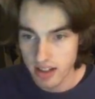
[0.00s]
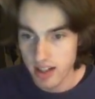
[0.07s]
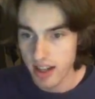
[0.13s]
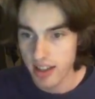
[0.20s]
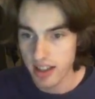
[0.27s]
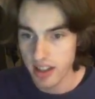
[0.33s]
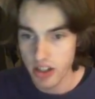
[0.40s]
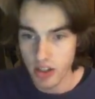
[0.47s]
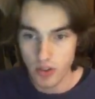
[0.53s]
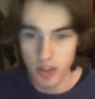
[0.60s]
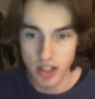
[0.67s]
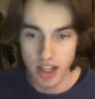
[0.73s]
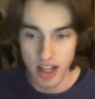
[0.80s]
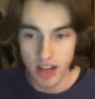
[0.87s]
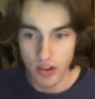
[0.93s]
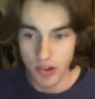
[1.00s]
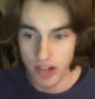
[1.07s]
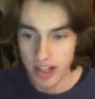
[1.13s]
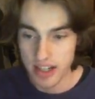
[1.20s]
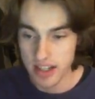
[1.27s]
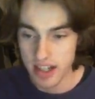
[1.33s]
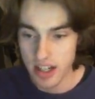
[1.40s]
Thailand or
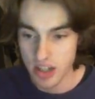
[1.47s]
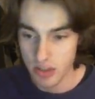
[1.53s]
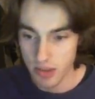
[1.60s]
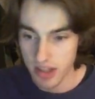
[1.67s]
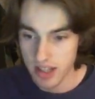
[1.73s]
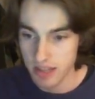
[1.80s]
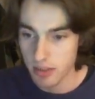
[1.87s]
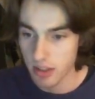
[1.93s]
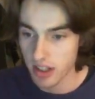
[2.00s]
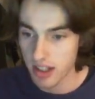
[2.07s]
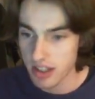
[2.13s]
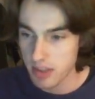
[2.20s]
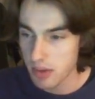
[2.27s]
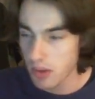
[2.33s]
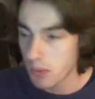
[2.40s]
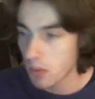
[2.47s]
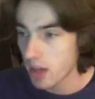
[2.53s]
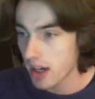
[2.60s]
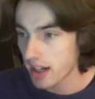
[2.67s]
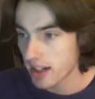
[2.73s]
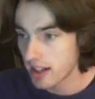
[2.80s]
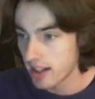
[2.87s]
Indonesia with these bollards. With the
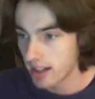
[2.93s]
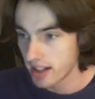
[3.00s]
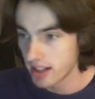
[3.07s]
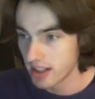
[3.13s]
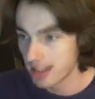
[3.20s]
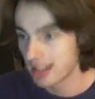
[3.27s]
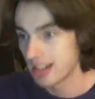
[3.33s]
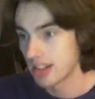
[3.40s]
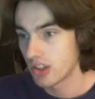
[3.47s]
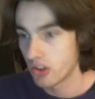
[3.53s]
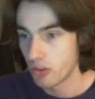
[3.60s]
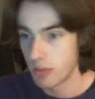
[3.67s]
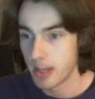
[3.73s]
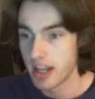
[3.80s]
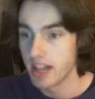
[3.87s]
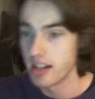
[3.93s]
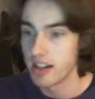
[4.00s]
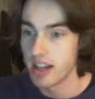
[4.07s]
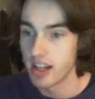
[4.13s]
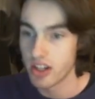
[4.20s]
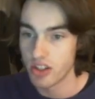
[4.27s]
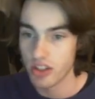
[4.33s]
white car, should be
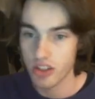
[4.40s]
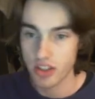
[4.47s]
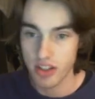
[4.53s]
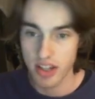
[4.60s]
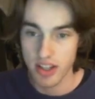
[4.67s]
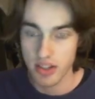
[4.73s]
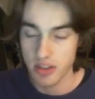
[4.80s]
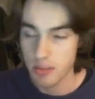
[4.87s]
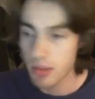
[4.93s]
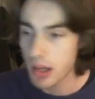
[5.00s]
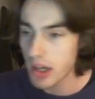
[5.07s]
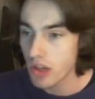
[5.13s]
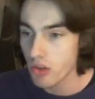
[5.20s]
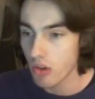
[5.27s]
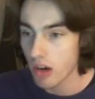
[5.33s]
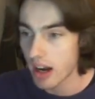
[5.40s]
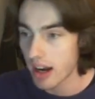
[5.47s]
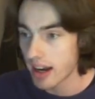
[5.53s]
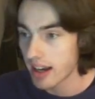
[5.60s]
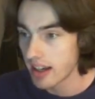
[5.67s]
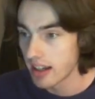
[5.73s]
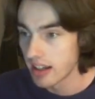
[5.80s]
Indonesia. Okay, so it's pretty
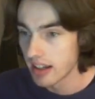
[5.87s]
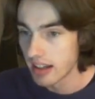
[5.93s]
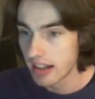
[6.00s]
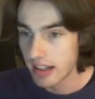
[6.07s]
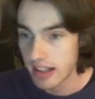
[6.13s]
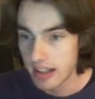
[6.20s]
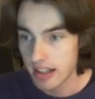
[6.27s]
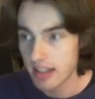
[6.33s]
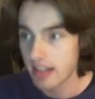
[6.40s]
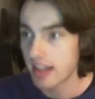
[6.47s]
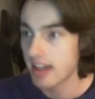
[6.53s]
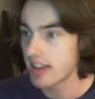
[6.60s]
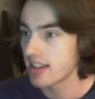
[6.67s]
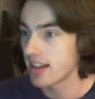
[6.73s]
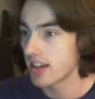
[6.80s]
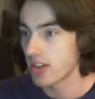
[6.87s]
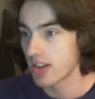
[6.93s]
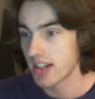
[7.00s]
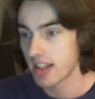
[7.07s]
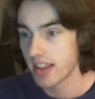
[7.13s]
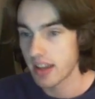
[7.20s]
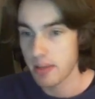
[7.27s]
dry. That is the
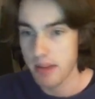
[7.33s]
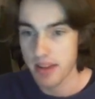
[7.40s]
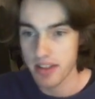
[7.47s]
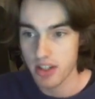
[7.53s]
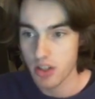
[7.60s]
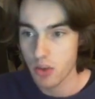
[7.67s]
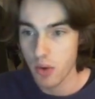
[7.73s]
interesting thing about this,